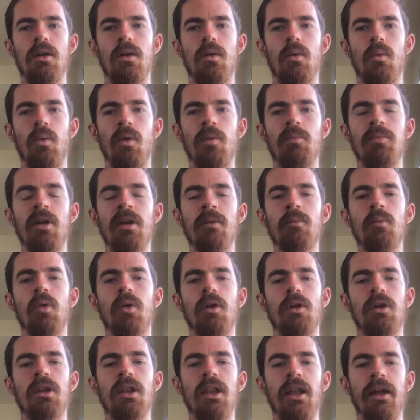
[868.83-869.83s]
we bring more
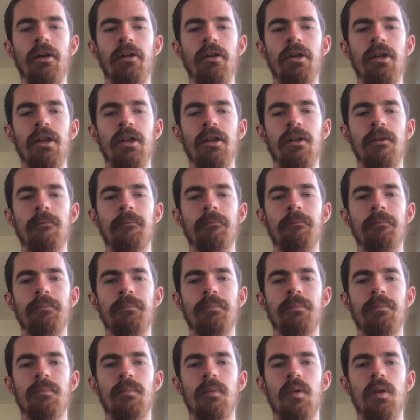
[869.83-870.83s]
clarity,
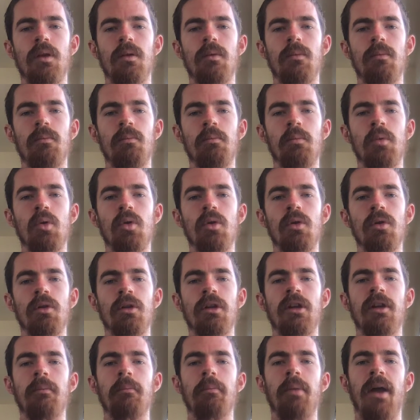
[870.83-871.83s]
more
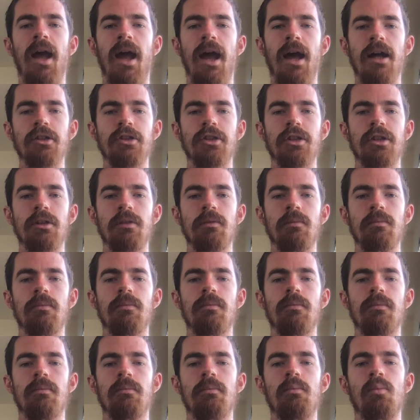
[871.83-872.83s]
compassion,
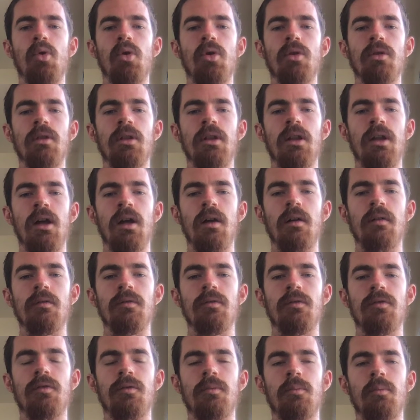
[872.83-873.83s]
more
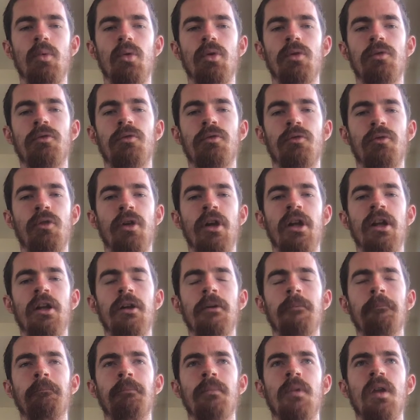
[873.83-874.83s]
love, more
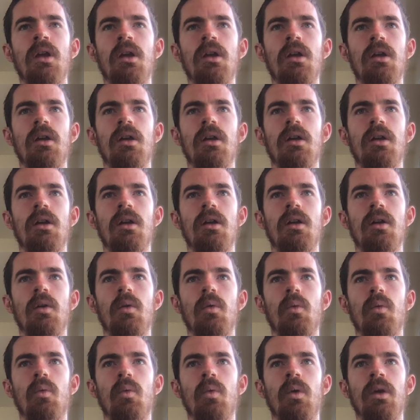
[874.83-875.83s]
freedom.
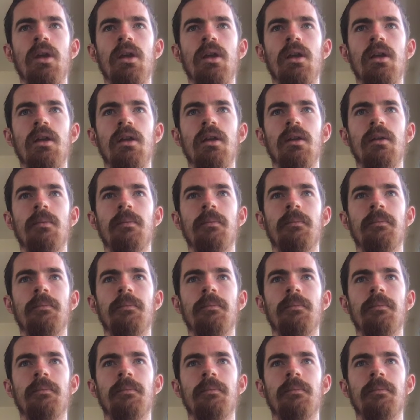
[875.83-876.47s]
We